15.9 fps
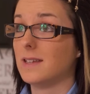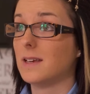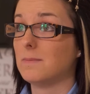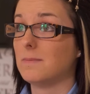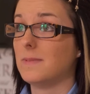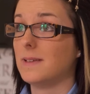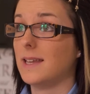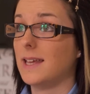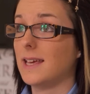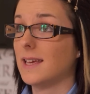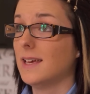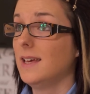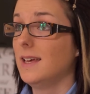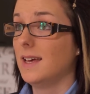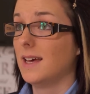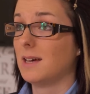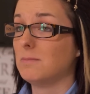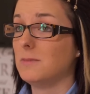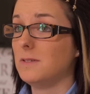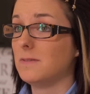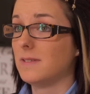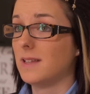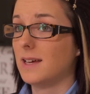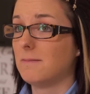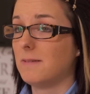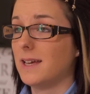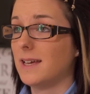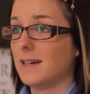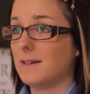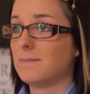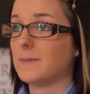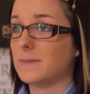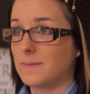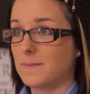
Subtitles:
in the company and move their way up.